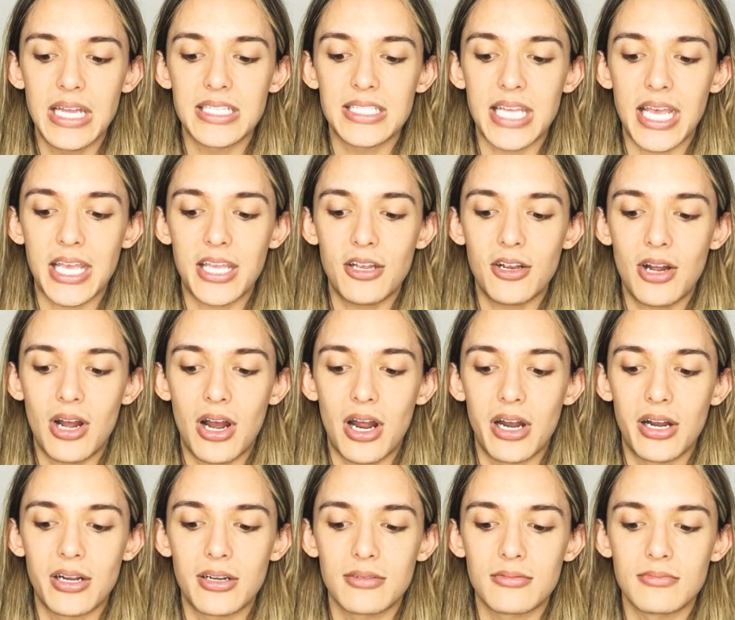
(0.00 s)
Take your
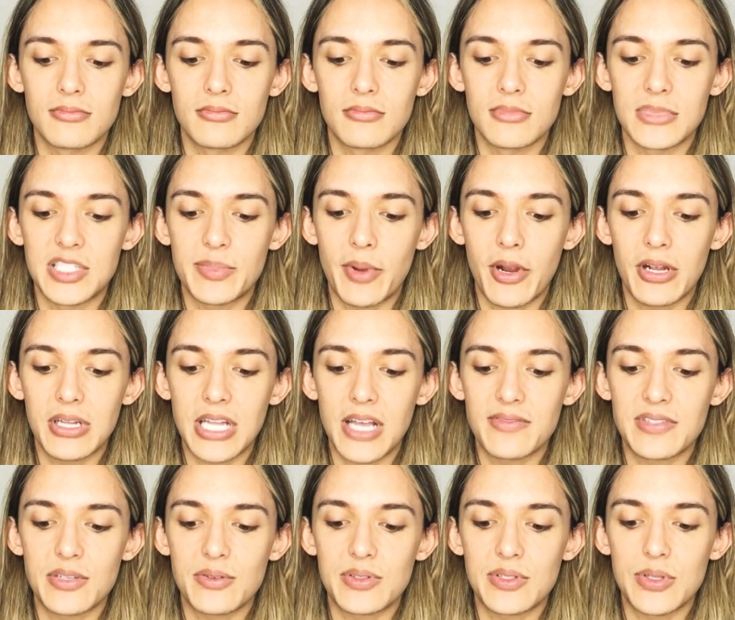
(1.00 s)
heart. Spirit
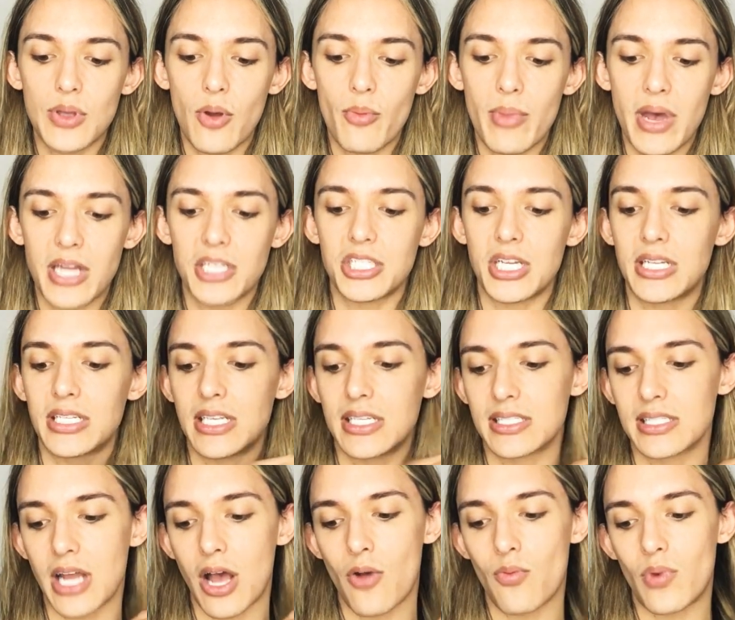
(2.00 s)
loves you so much and does
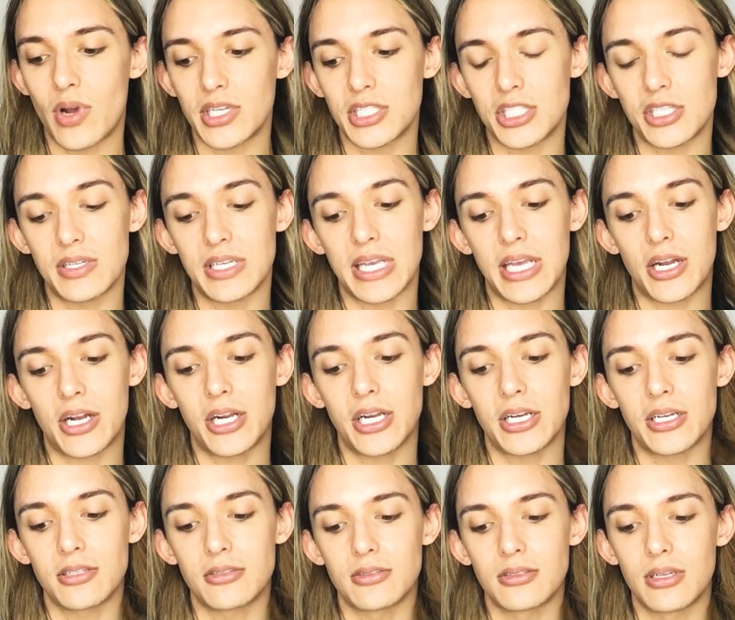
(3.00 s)
not want you to get
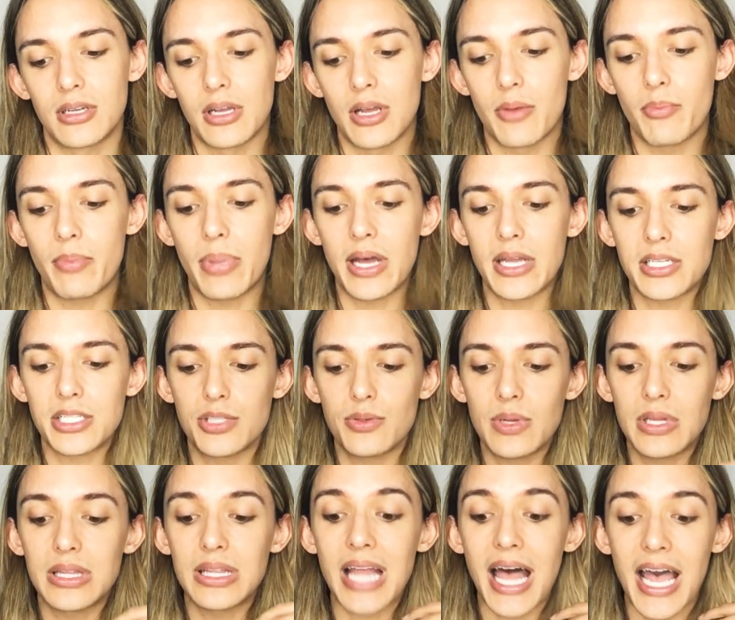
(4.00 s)
hurt, but to
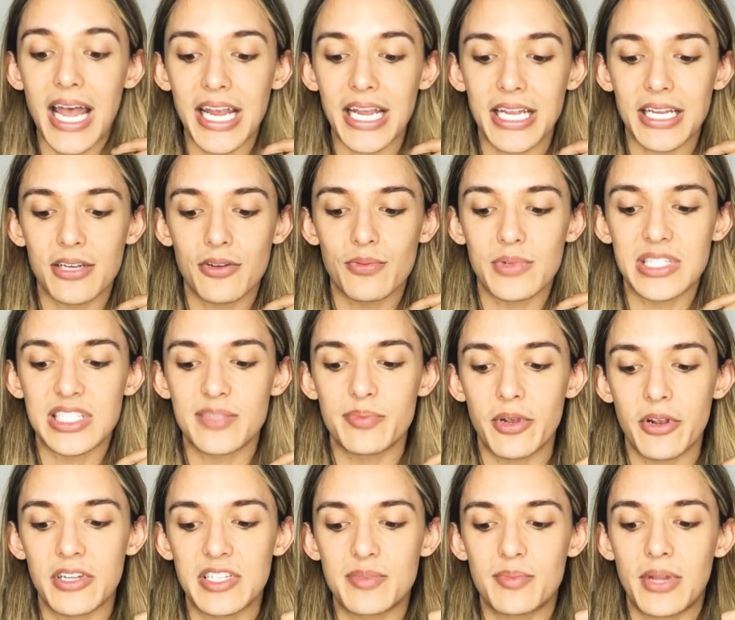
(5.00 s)
align with
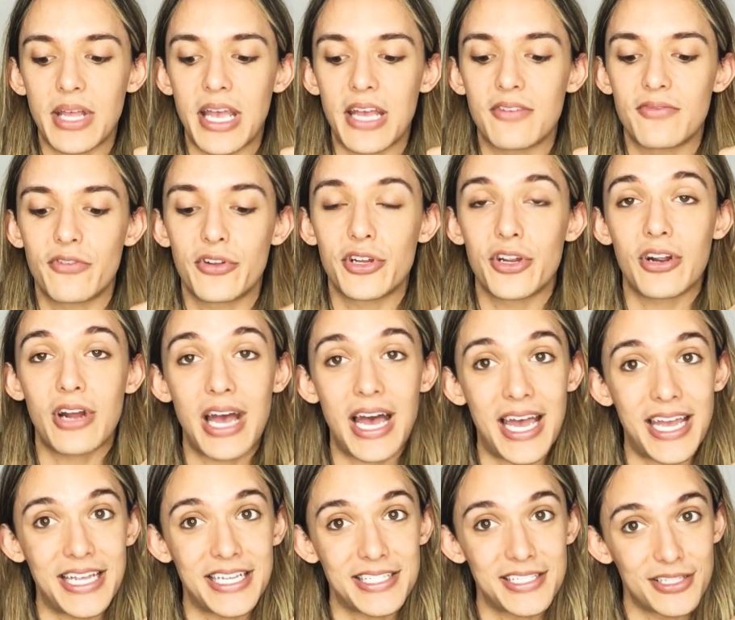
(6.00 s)
Spirit's plan for your
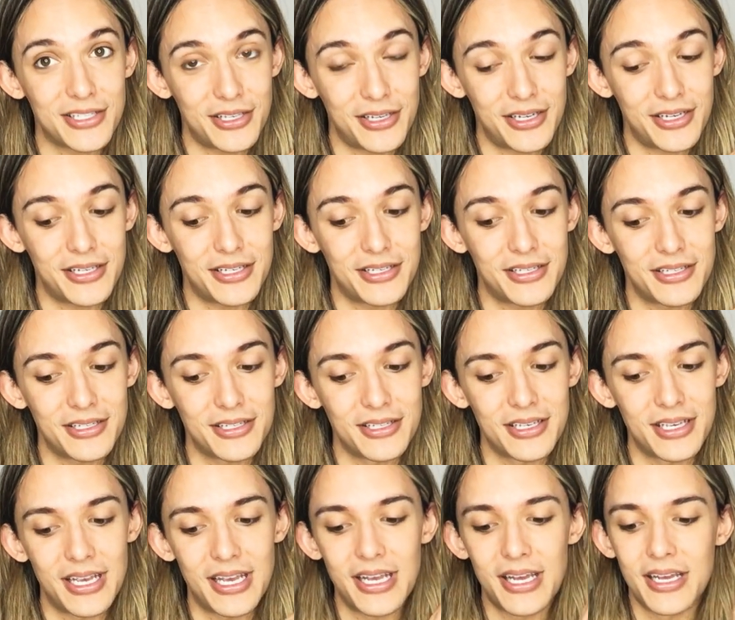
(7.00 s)
highest good.
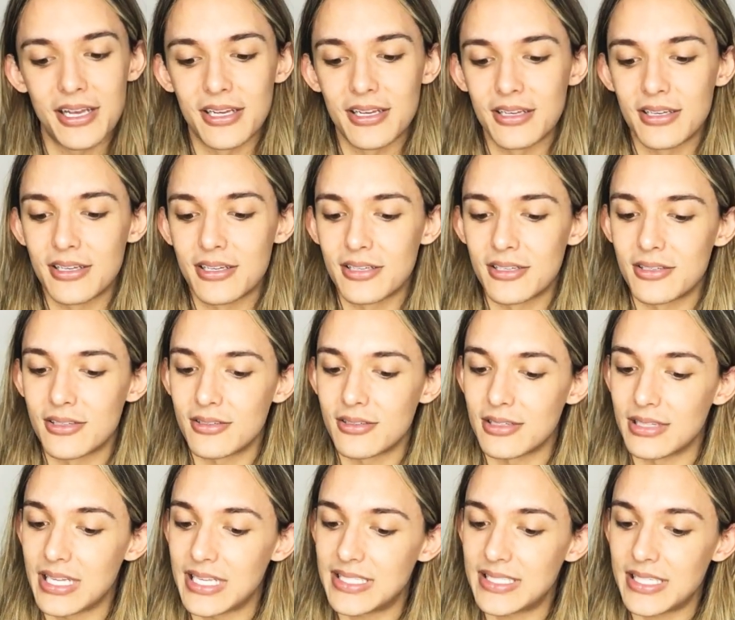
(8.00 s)

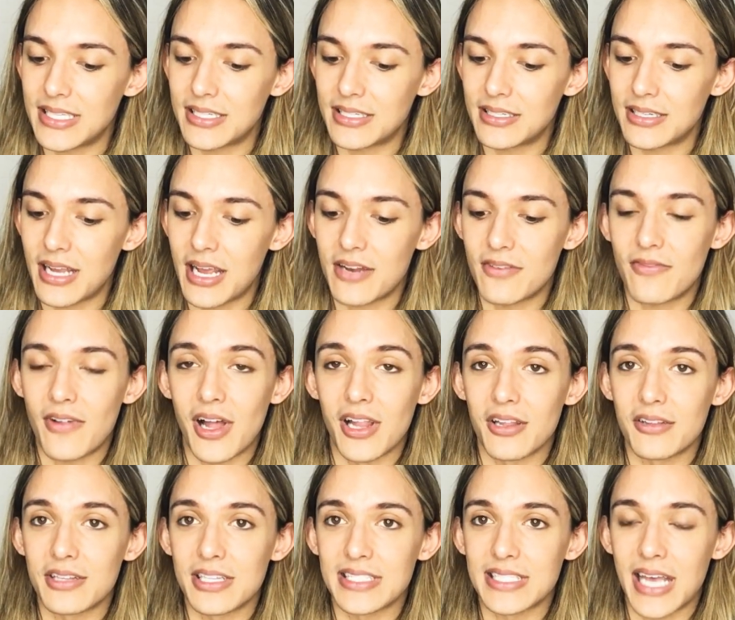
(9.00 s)
Listen and
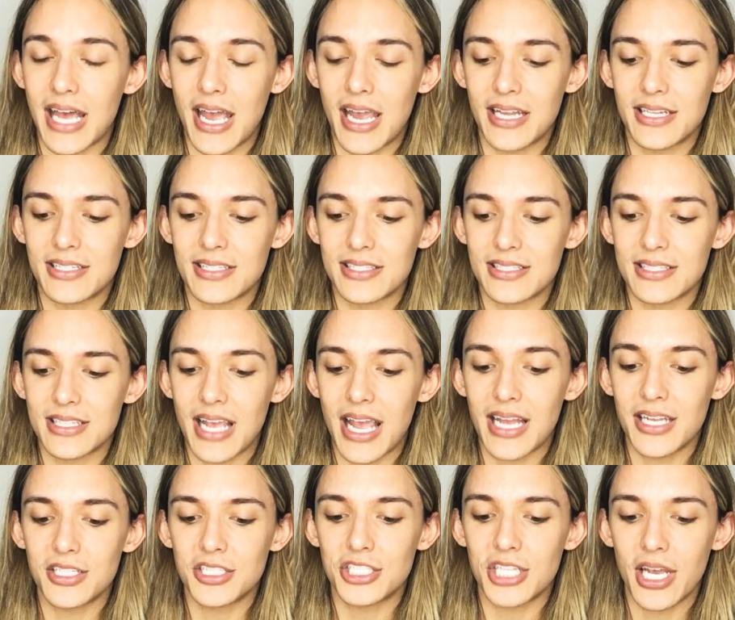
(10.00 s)
follow the signs,
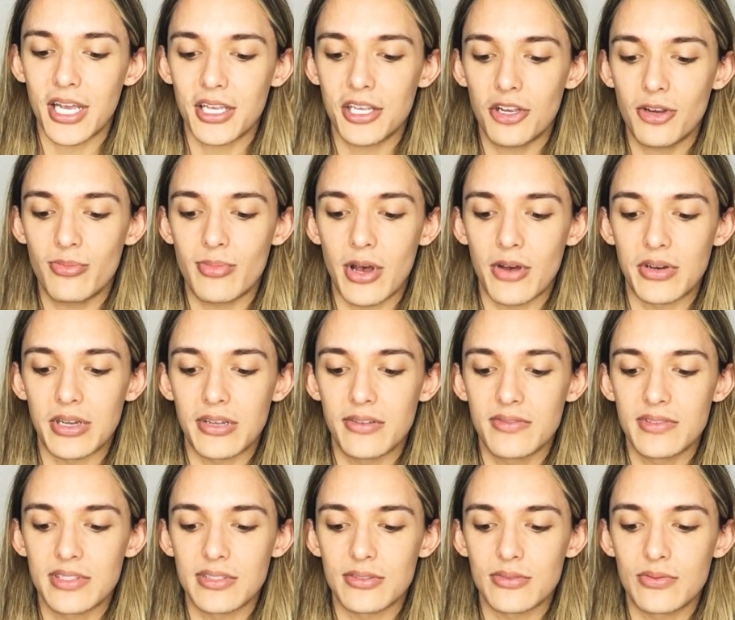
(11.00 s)
and check your
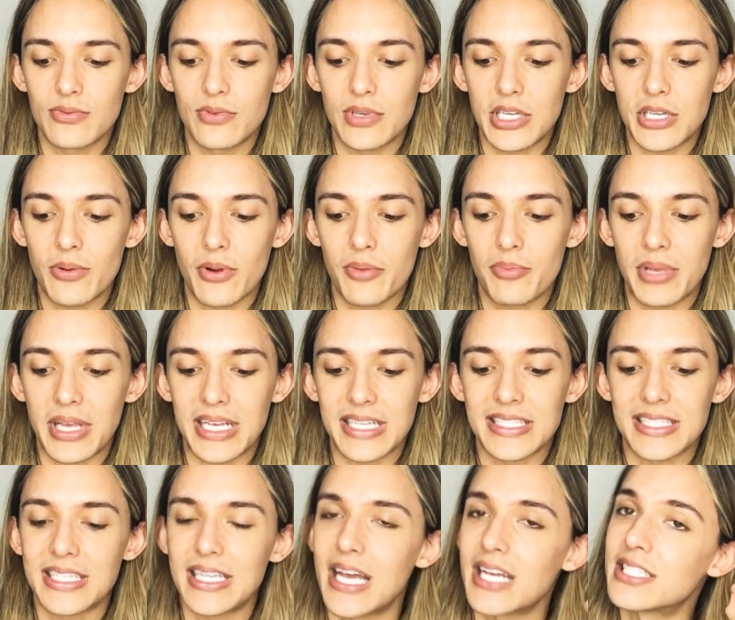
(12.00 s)
motives when you are being
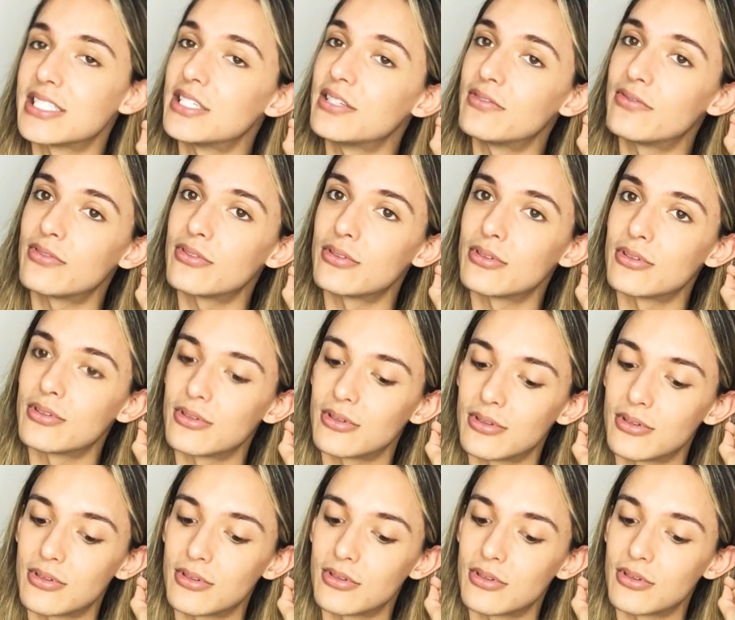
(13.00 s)
selective
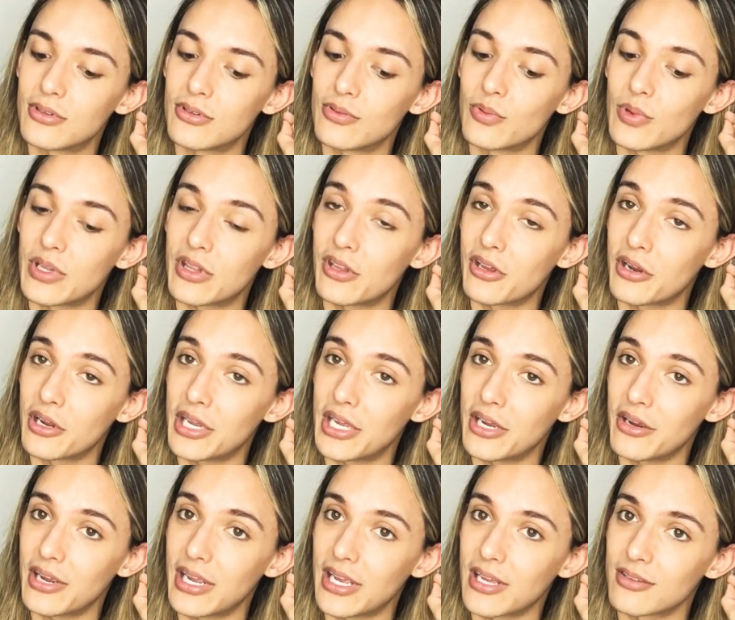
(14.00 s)
with your
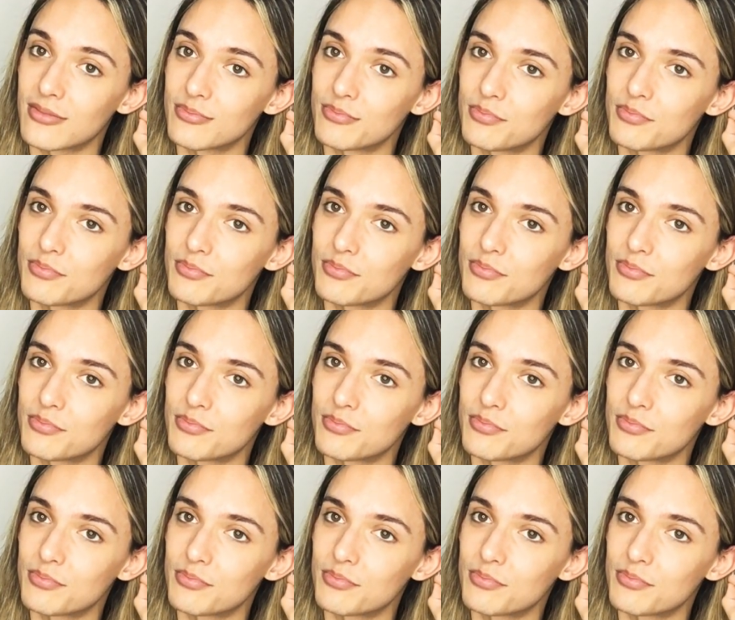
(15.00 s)
hearing.